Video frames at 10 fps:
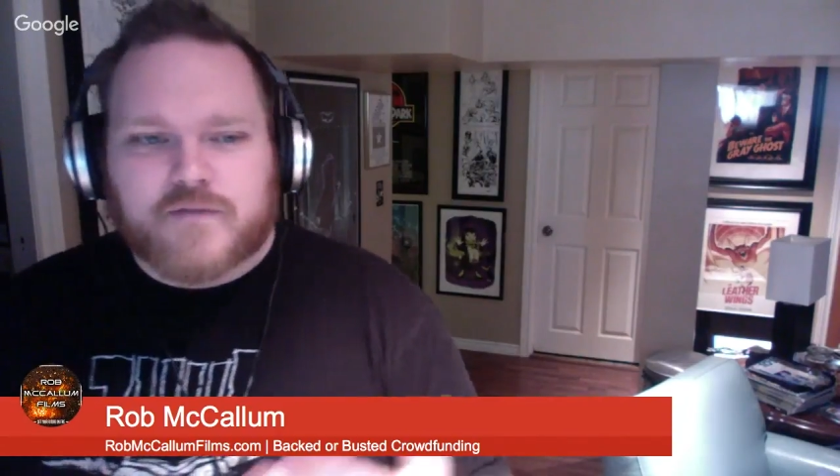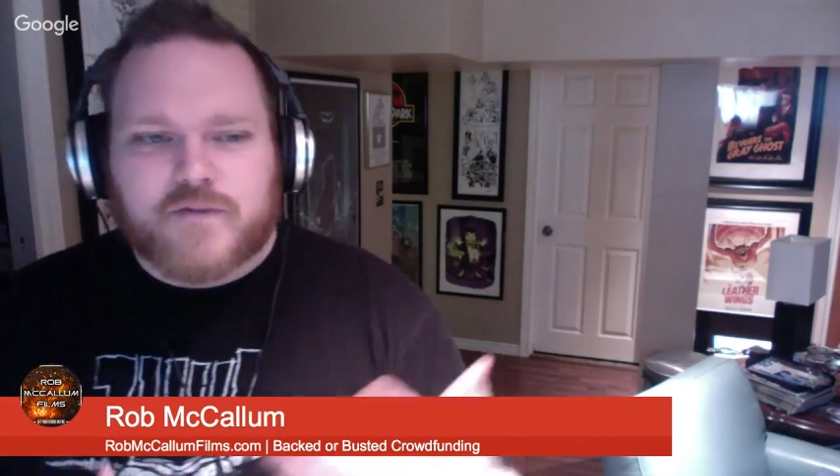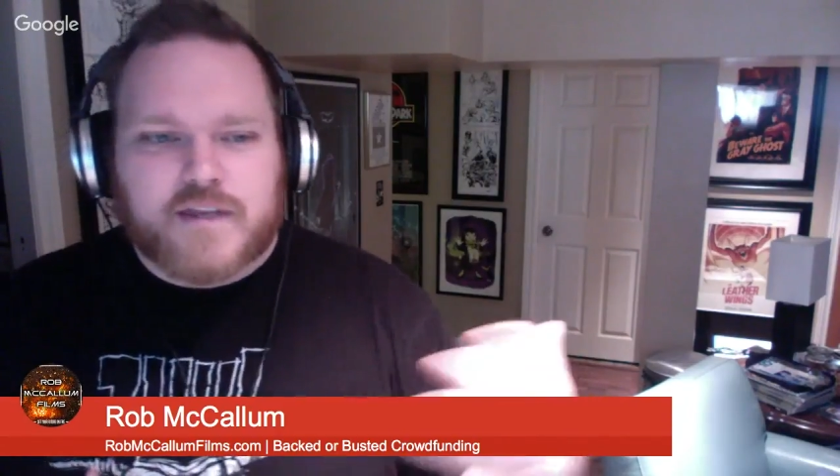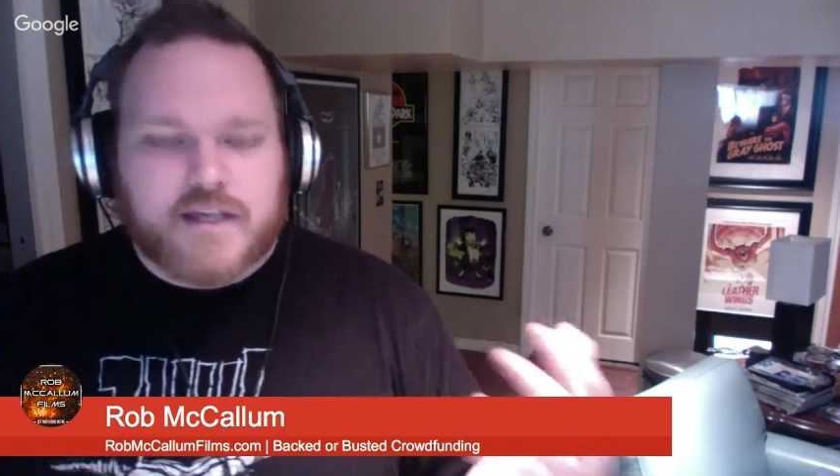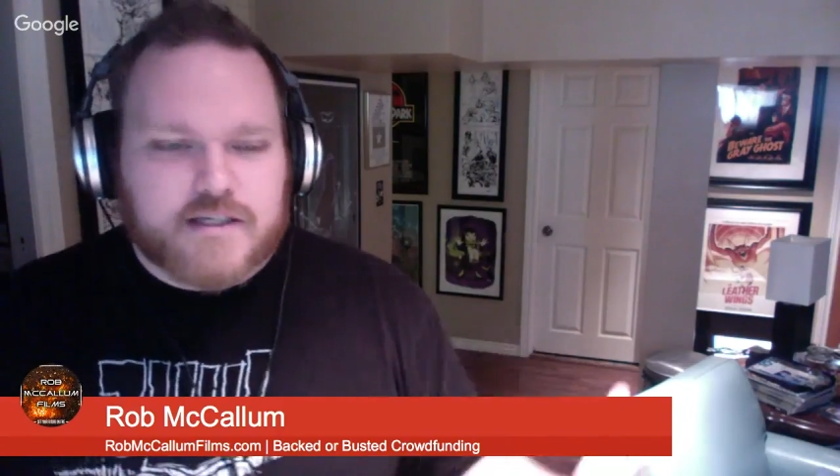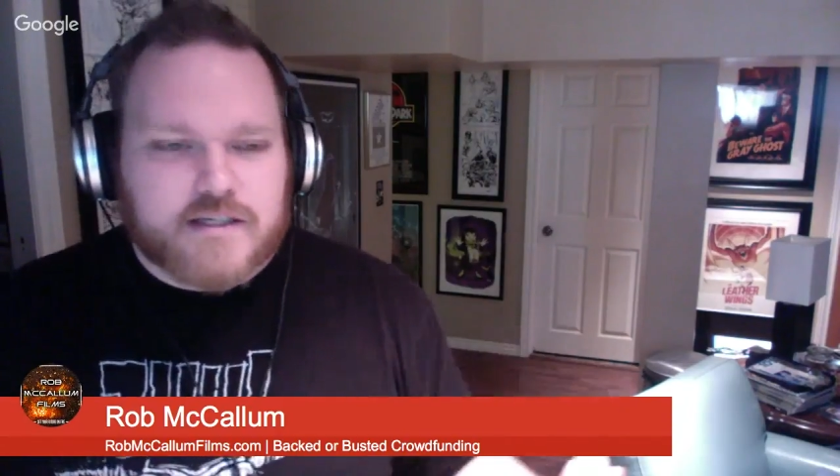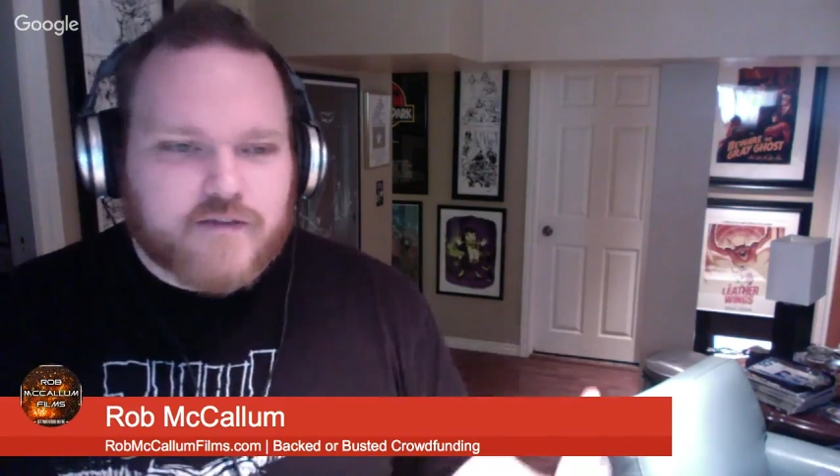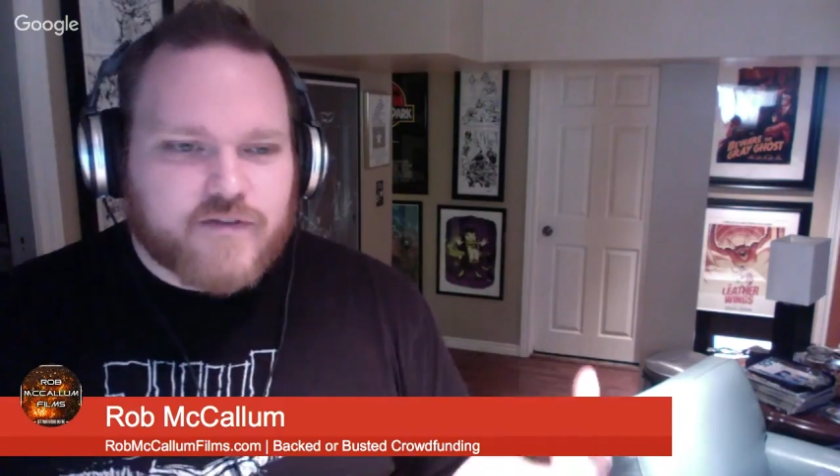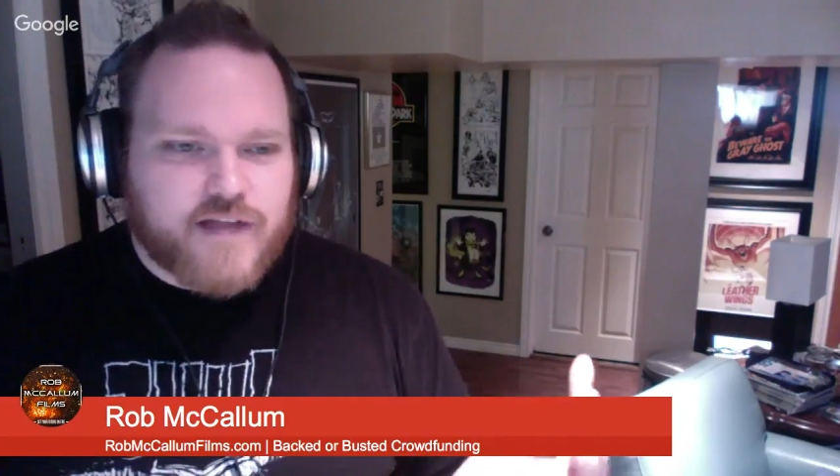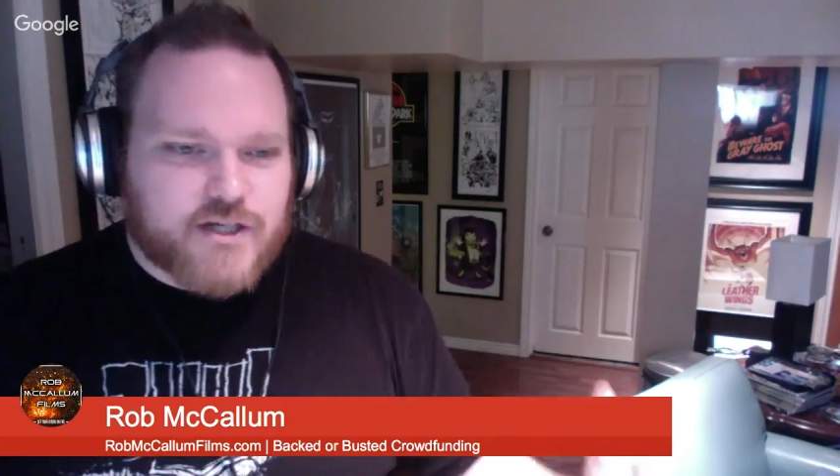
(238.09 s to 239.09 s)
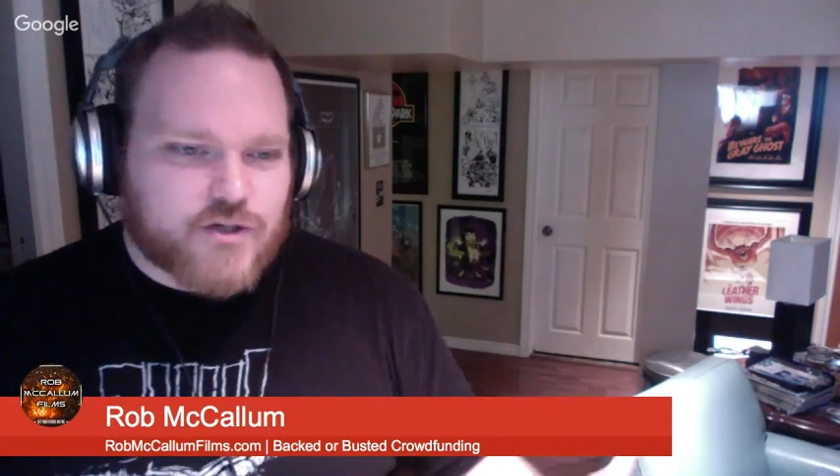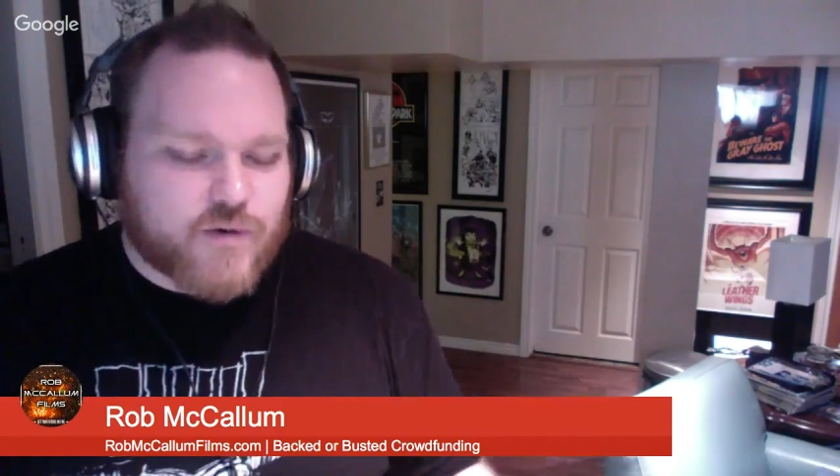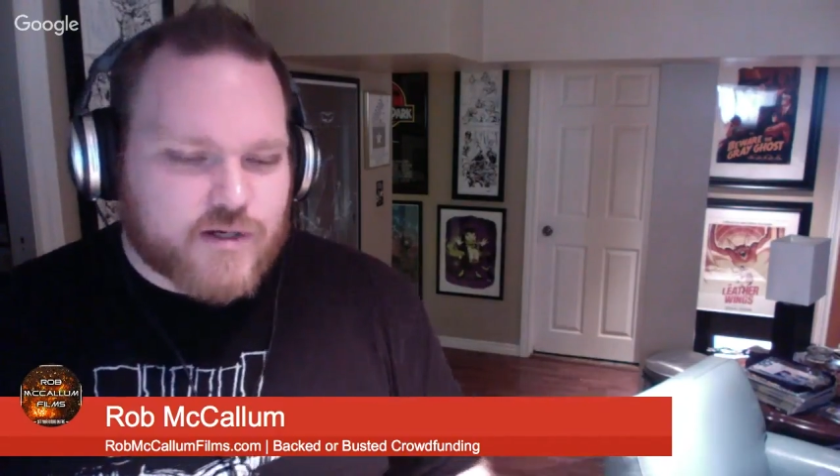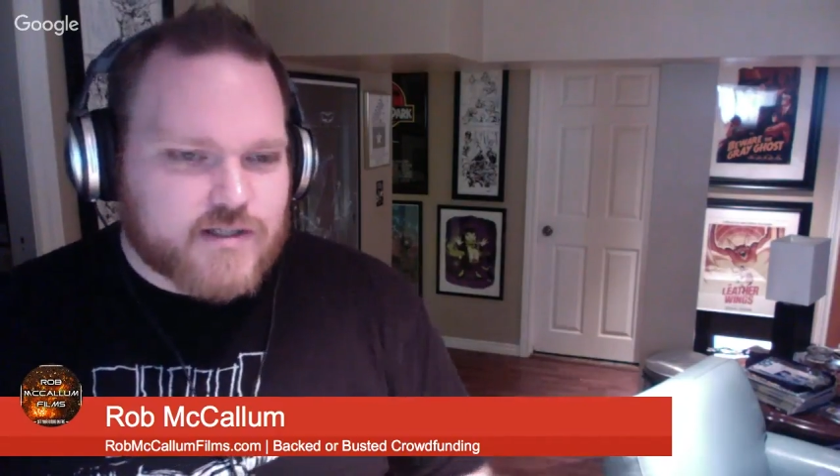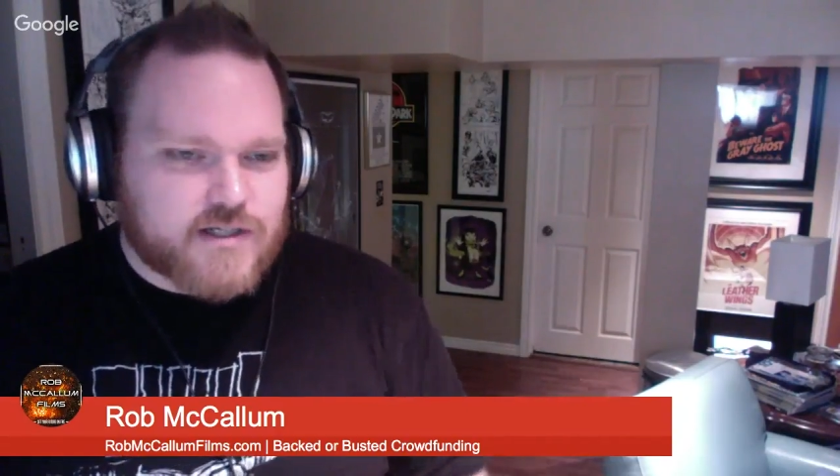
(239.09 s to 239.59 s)
for things like Flash
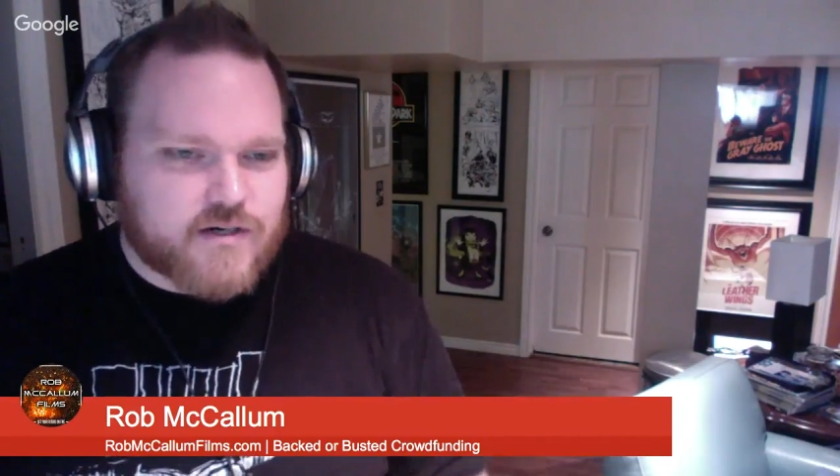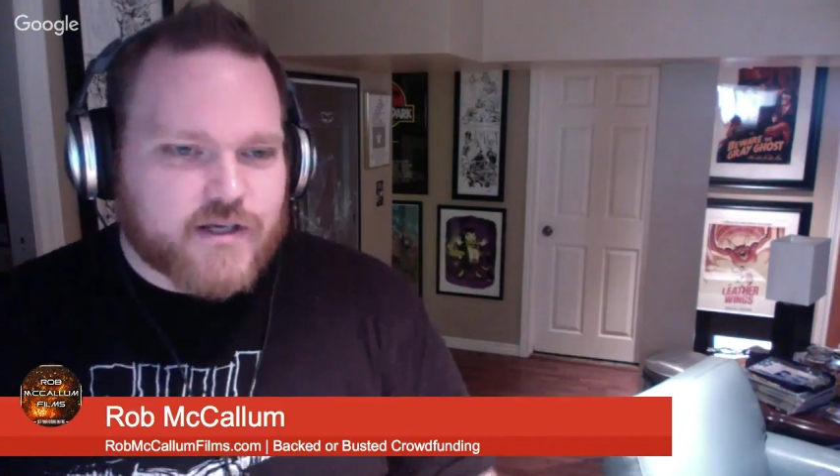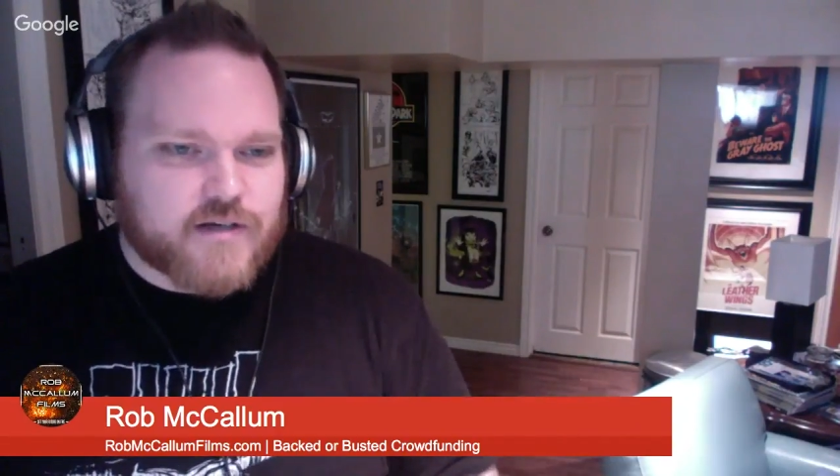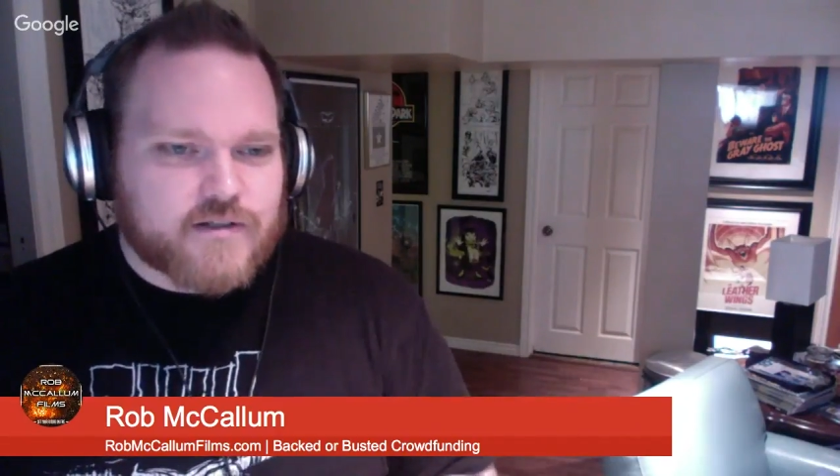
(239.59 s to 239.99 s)
Gordon serials